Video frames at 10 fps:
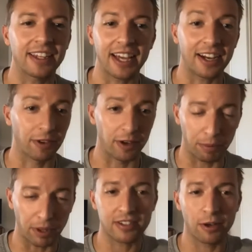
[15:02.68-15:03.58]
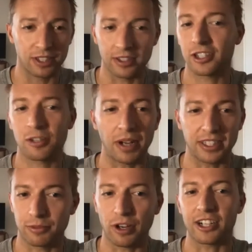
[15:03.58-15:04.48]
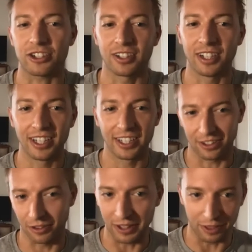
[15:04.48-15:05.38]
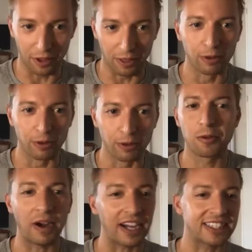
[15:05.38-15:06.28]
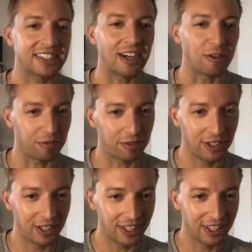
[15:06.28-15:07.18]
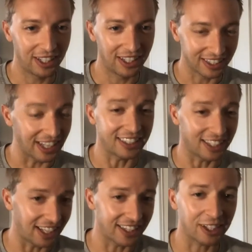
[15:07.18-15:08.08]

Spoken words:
getting rid of Bledsoe is addition by subtraction. So that those two by itself, yes, I think.